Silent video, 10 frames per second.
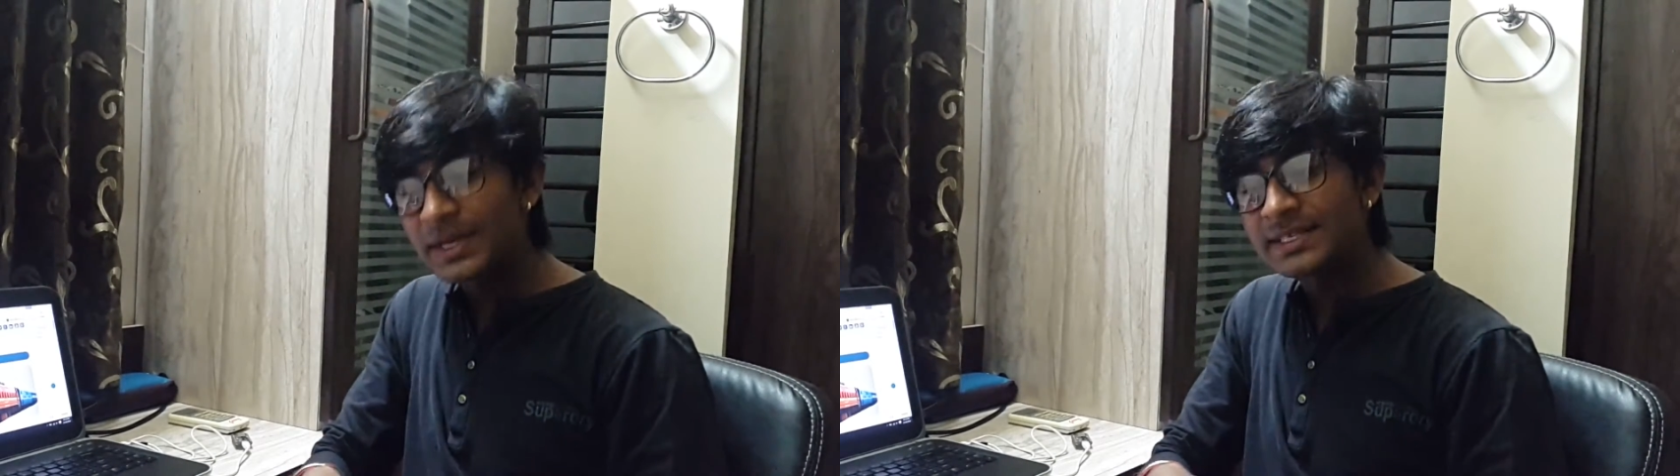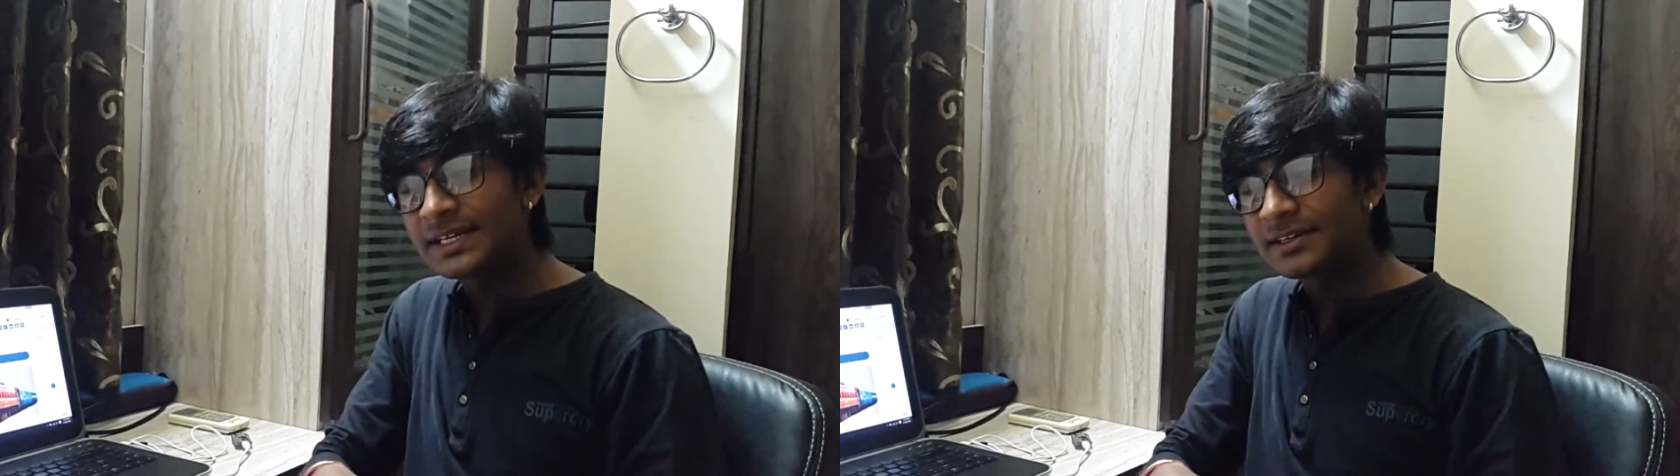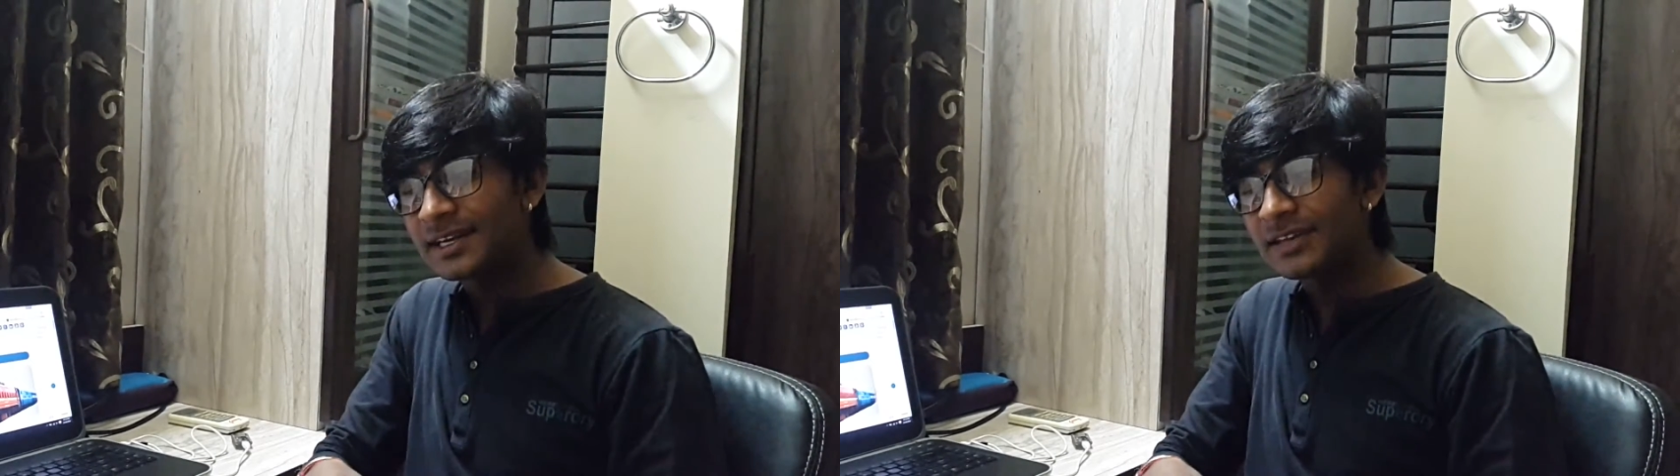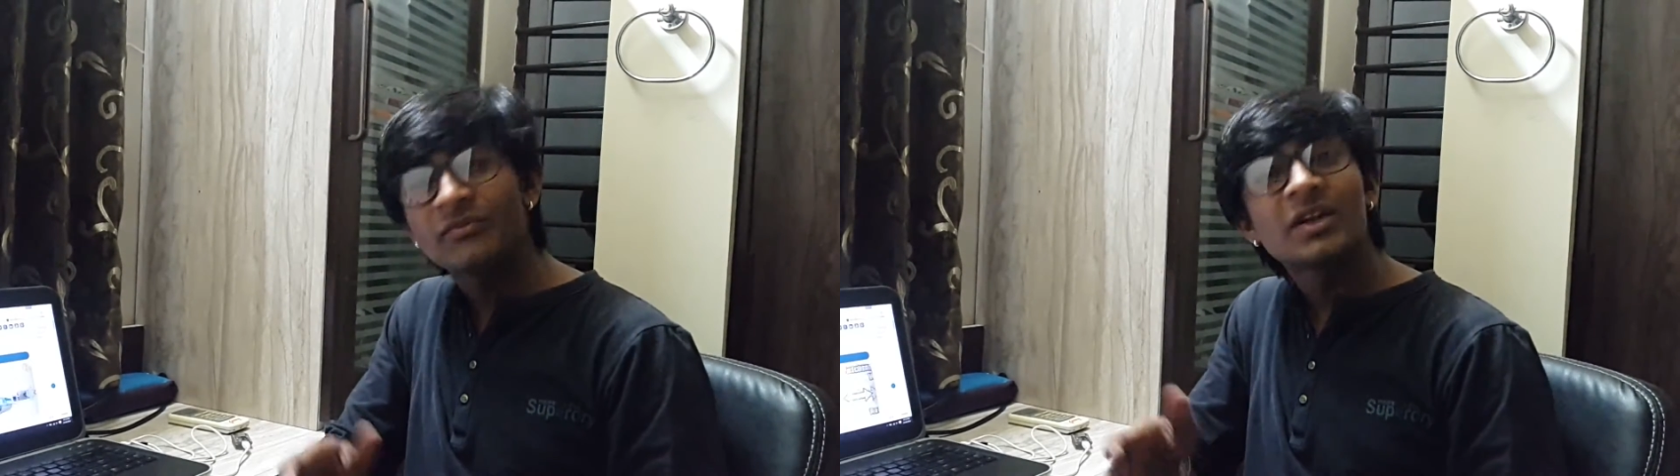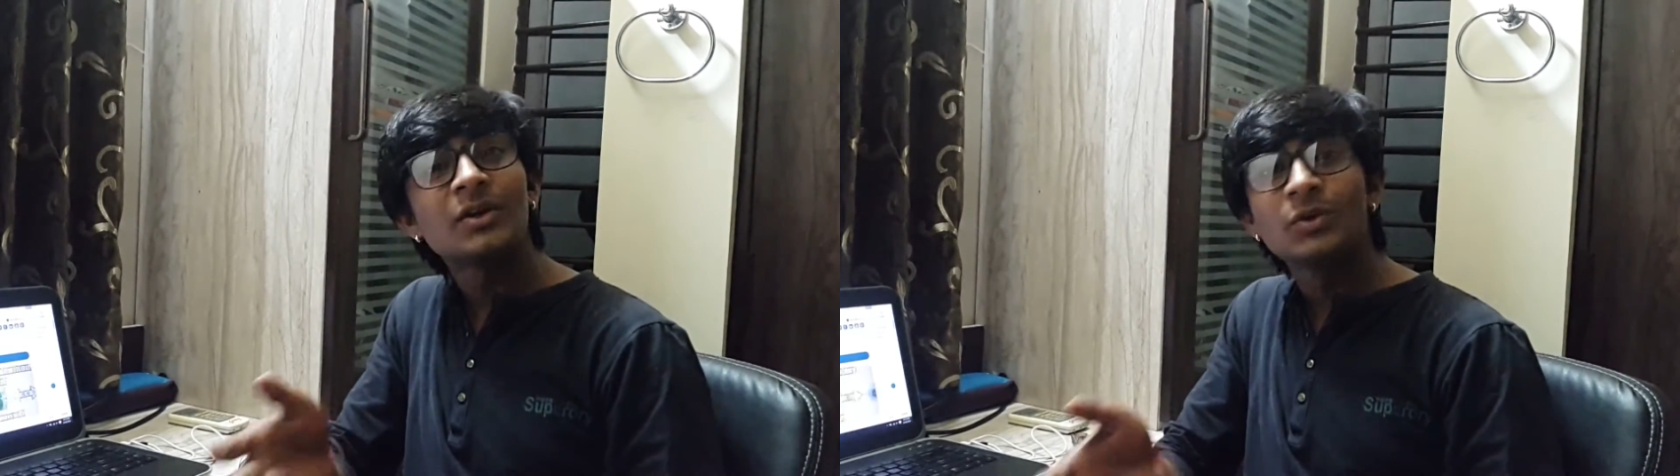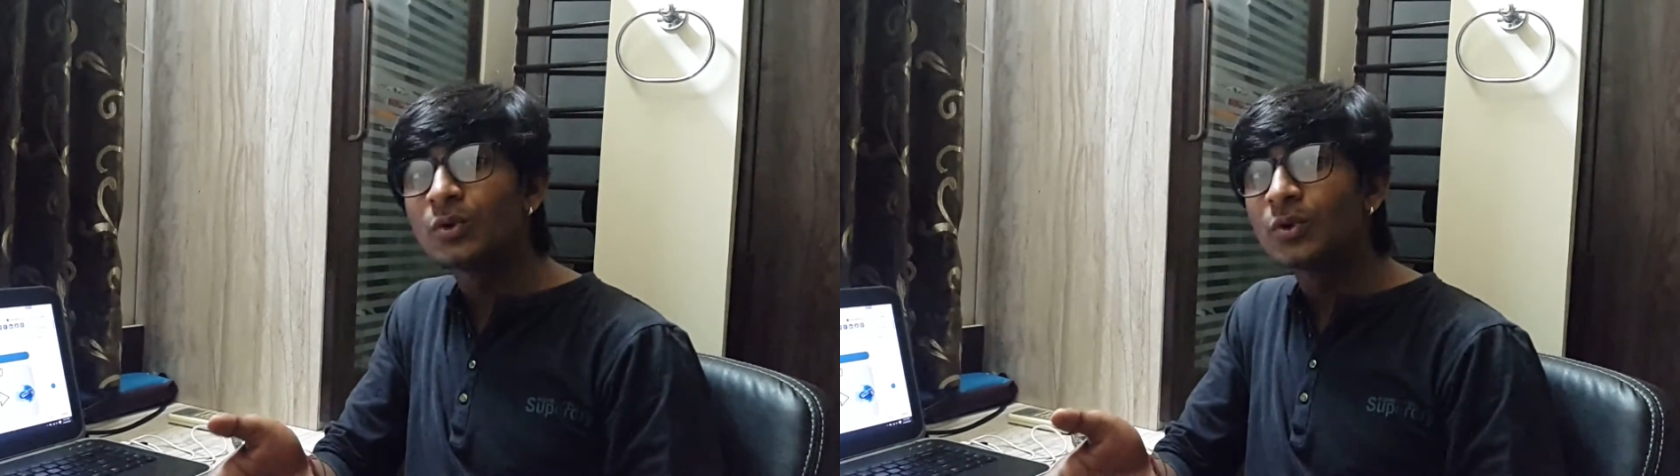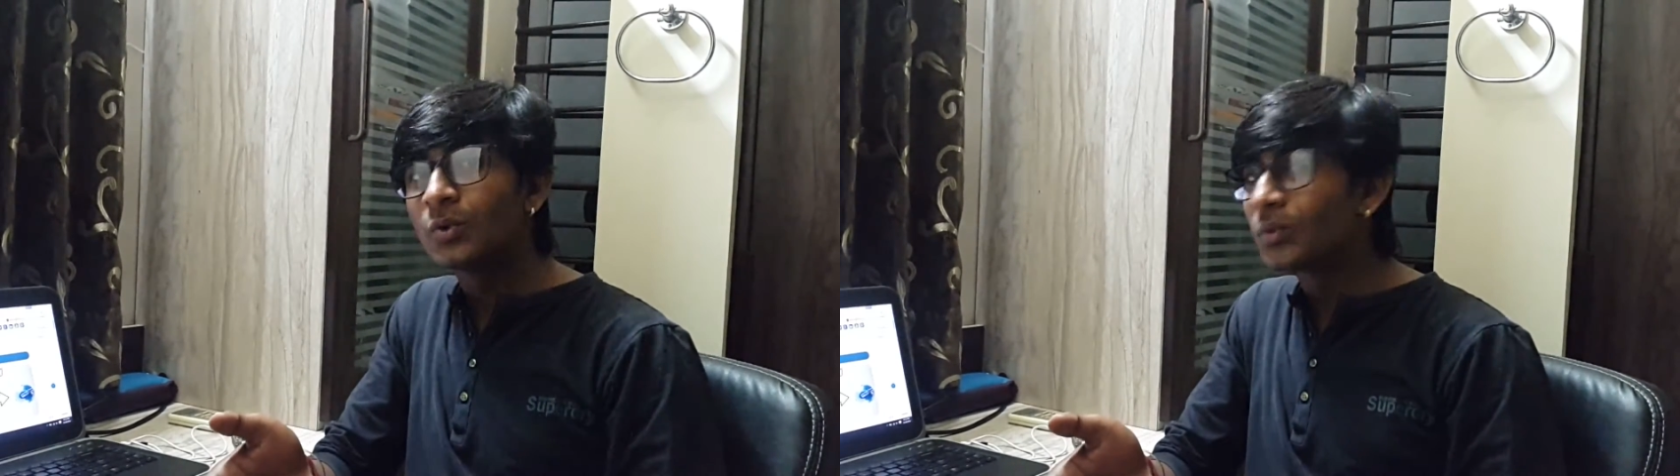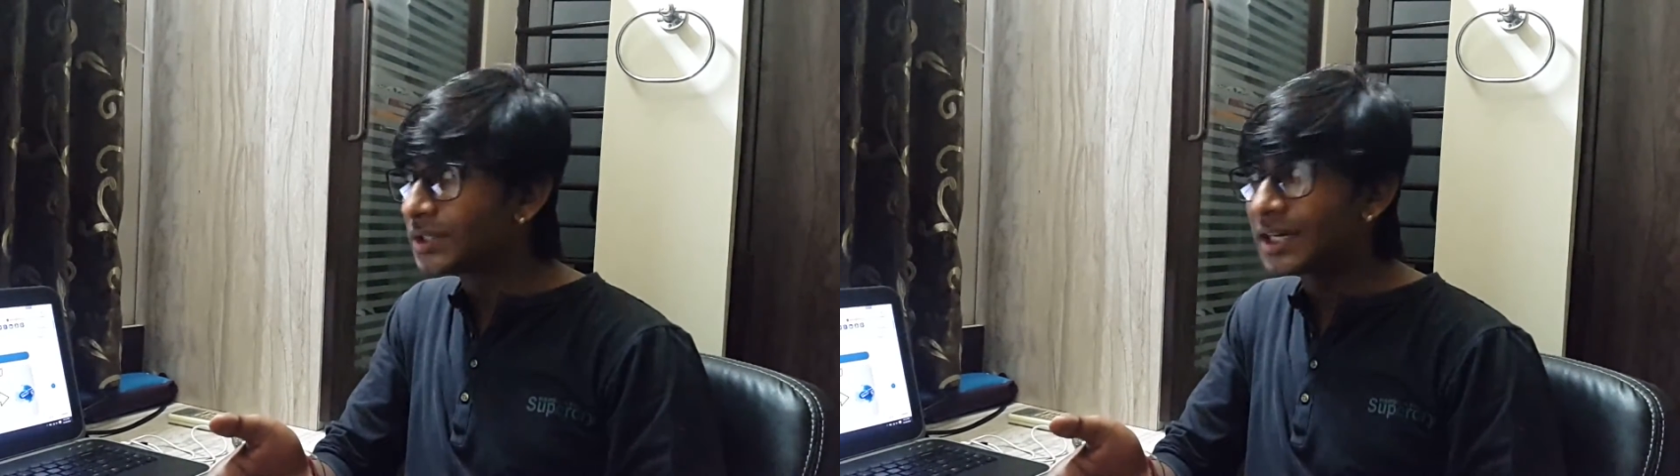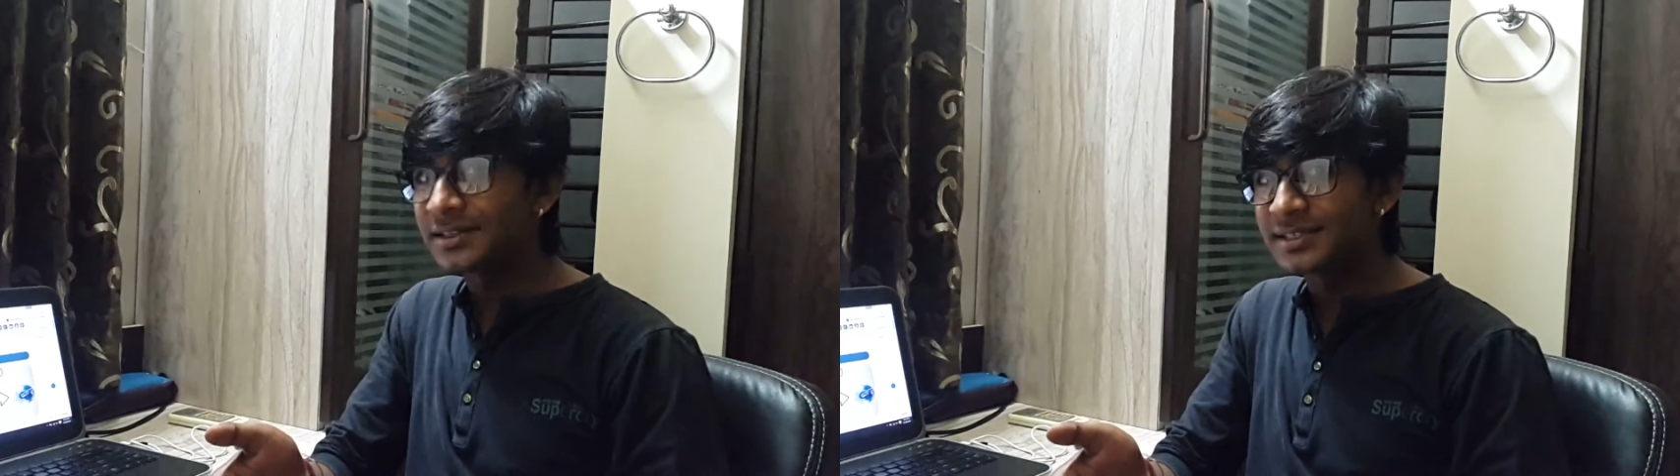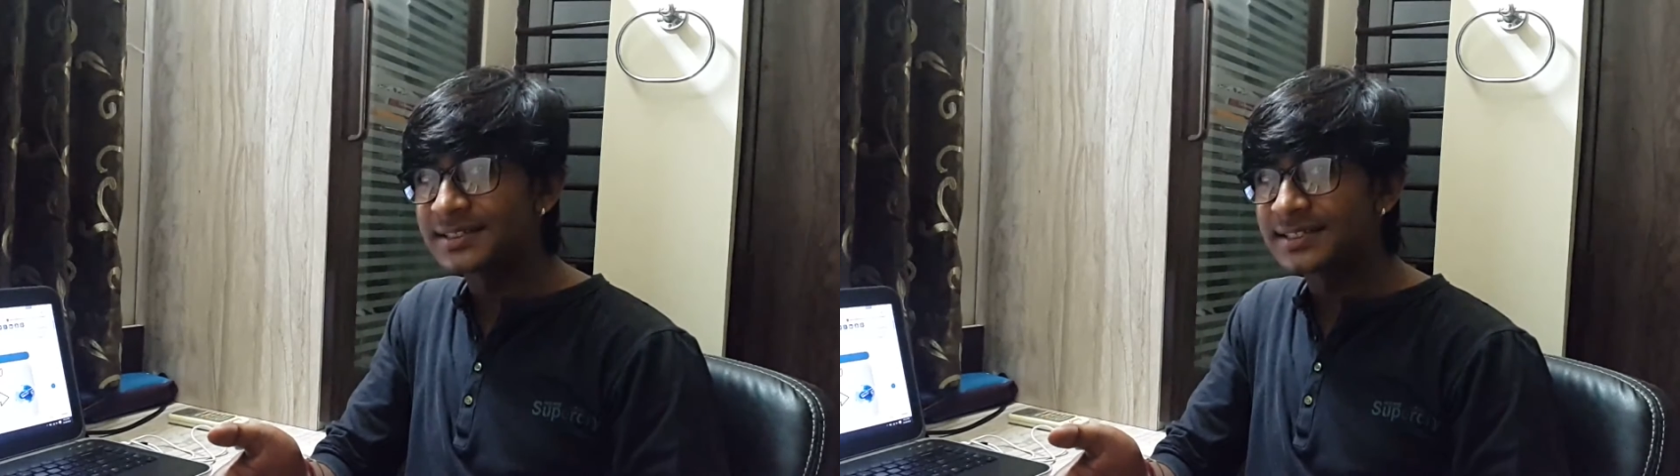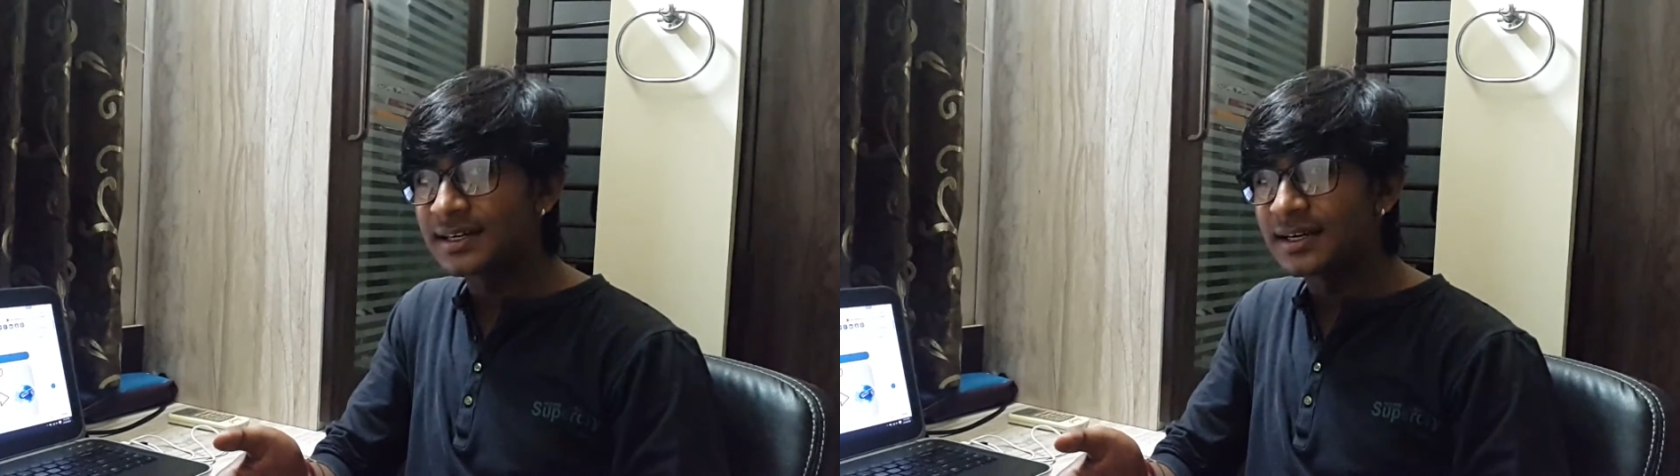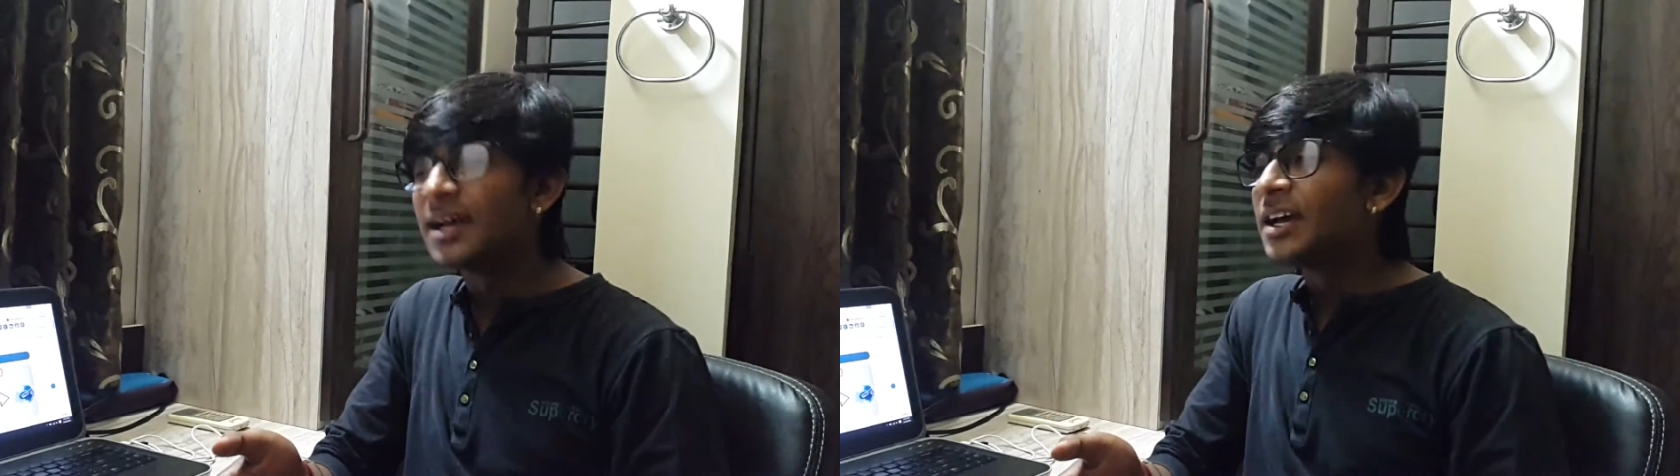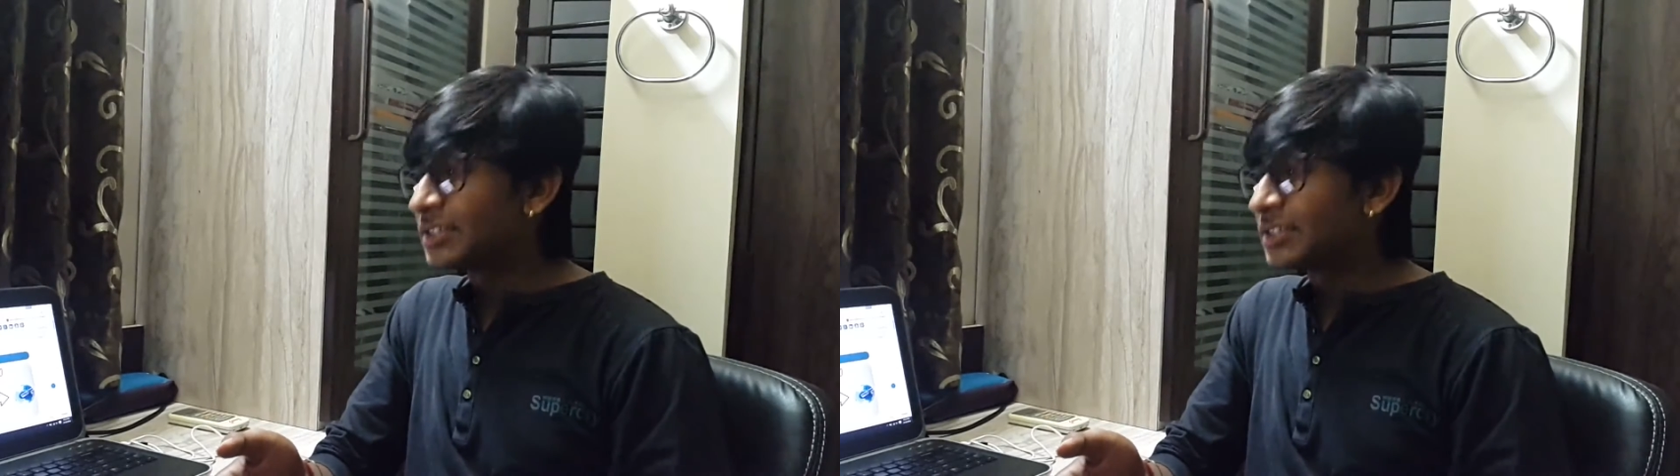basic trick we can do with our assistant,